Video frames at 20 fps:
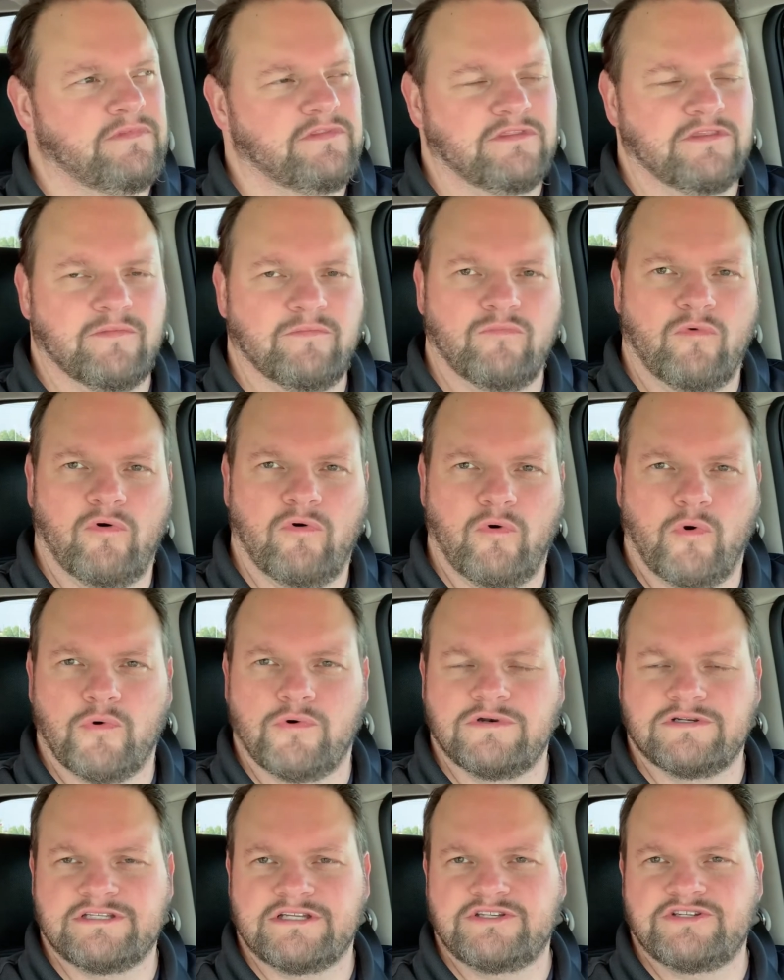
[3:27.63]
the more
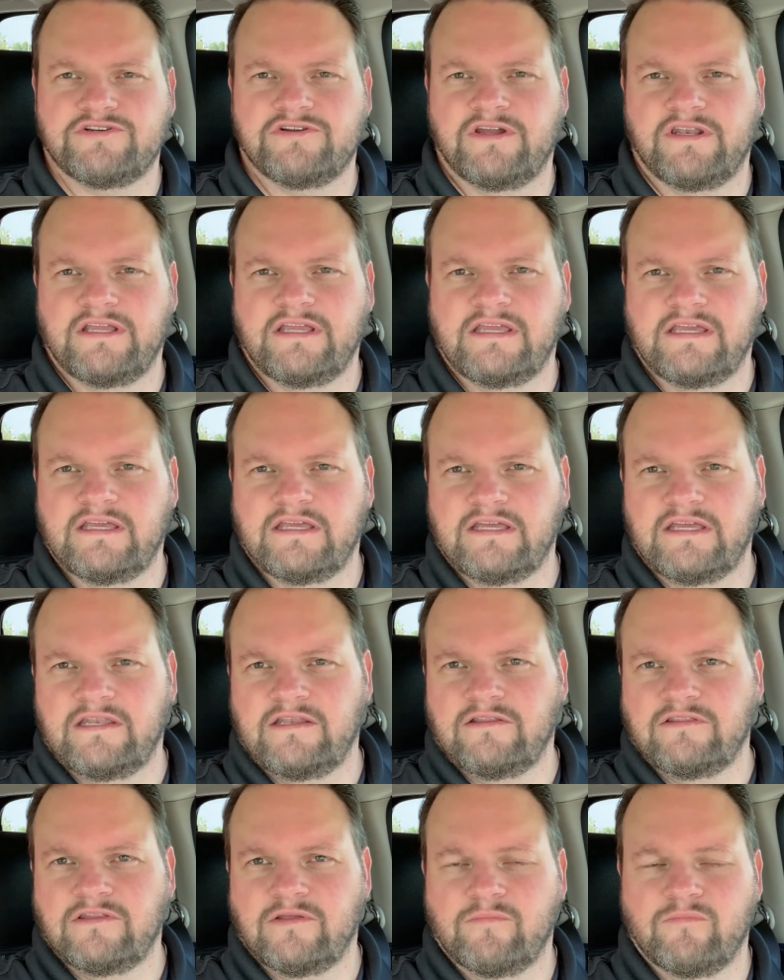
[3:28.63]
orders that you're going to
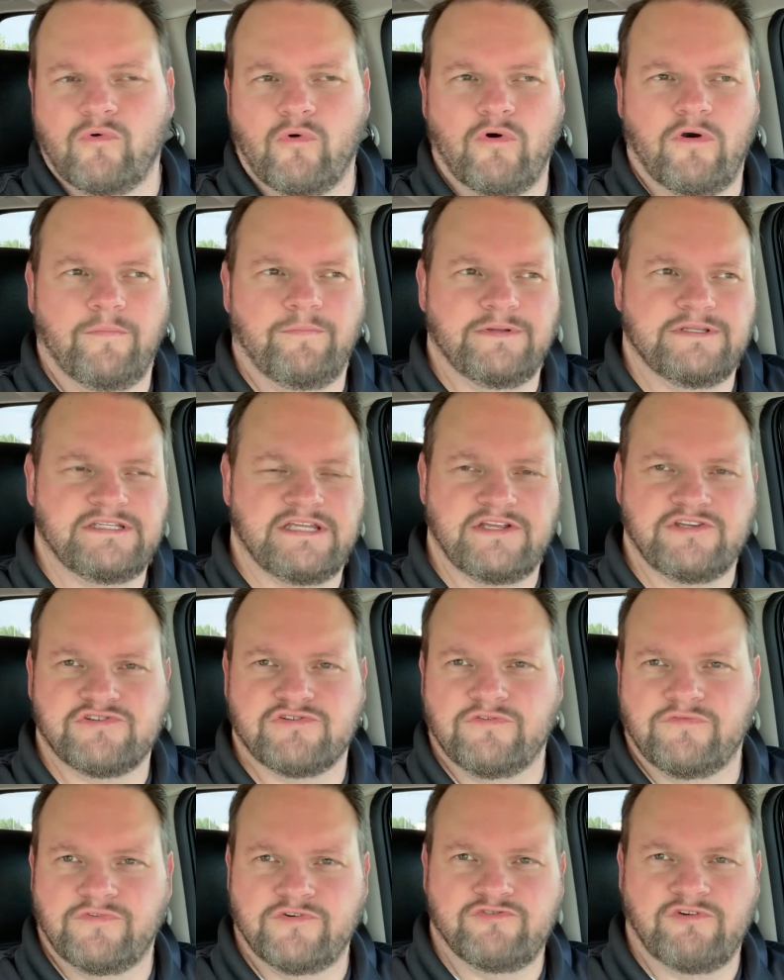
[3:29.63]
get, the more
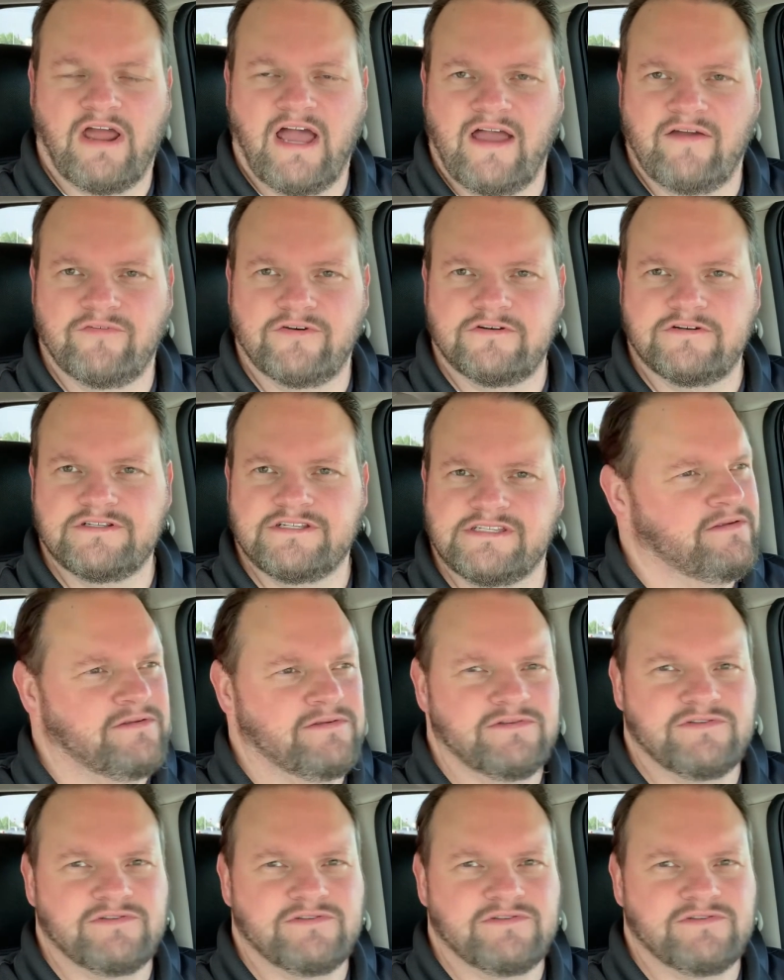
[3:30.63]
potential for drivers.